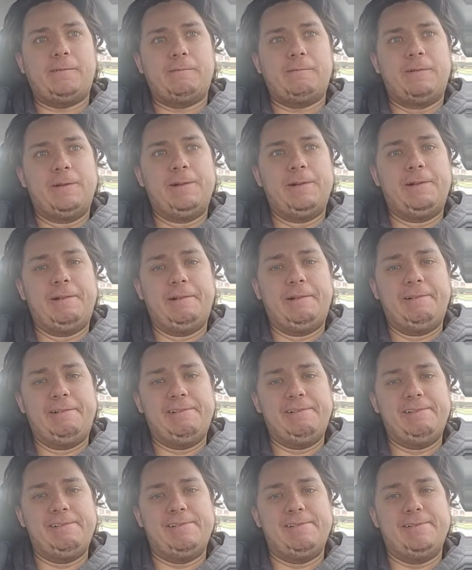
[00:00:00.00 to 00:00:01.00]

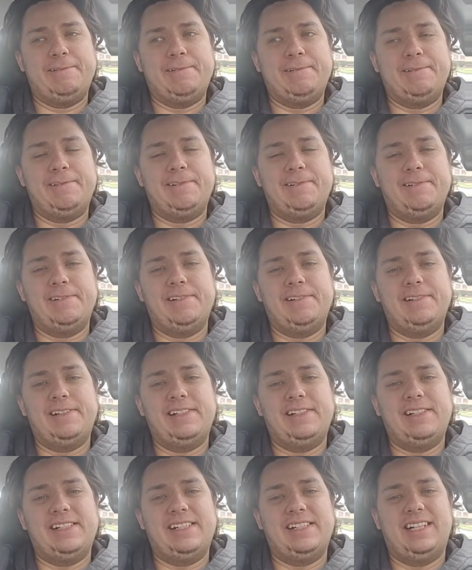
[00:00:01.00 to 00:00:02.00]

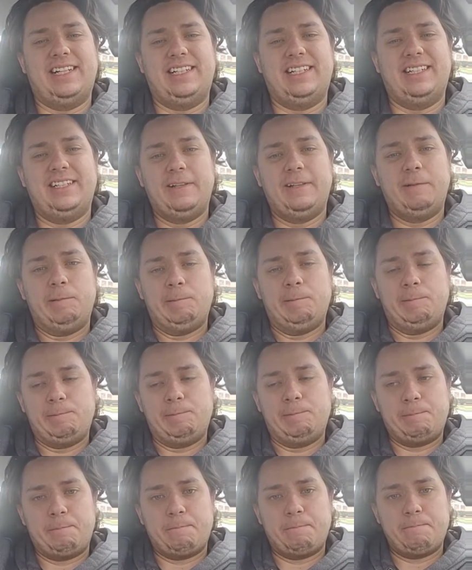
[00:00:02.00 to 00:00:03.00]

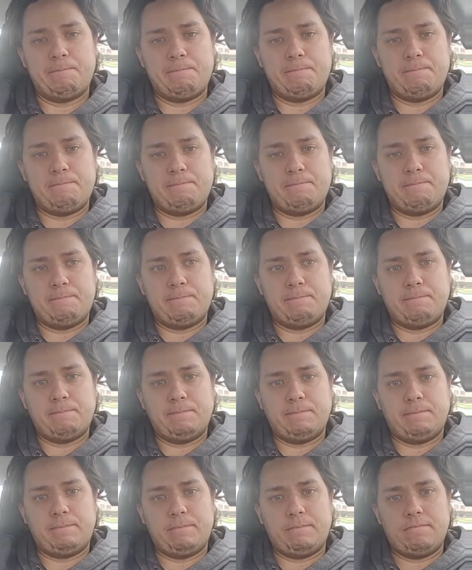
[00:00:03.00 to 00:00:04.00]

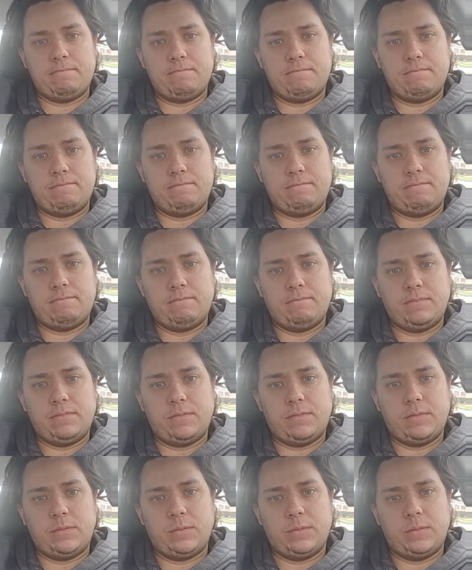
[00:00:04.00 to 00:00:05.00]

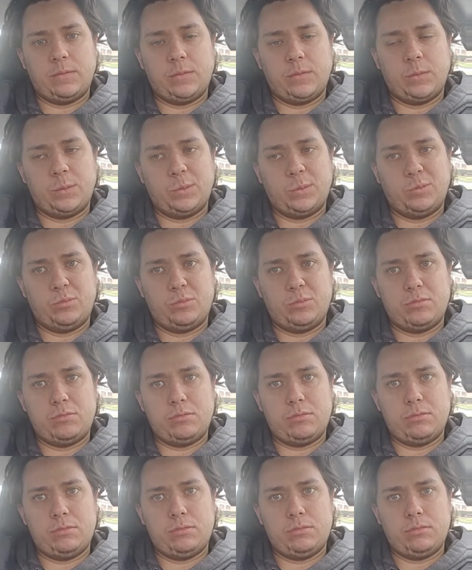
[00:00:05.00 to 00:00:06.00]

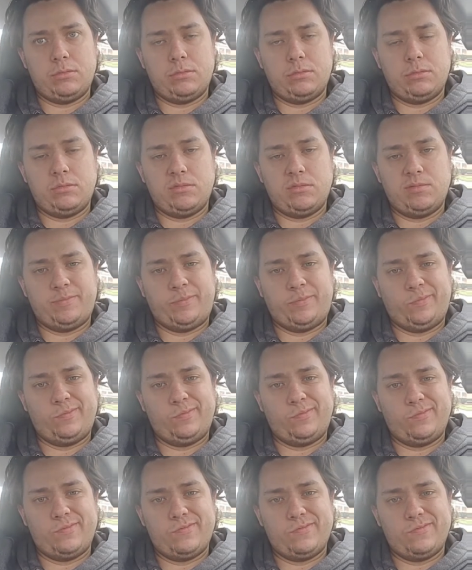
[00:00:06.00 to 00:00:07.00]

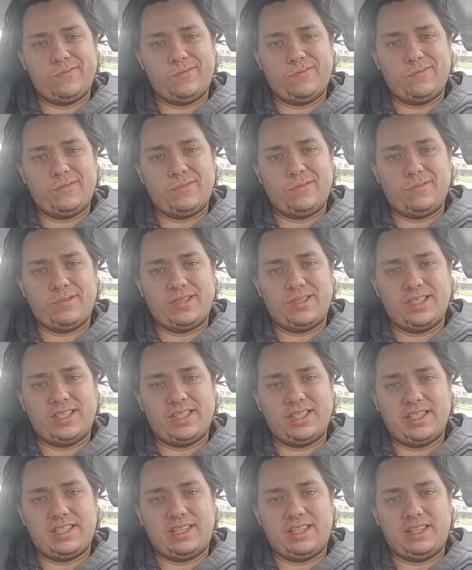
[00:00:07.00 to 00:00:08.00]
(silent)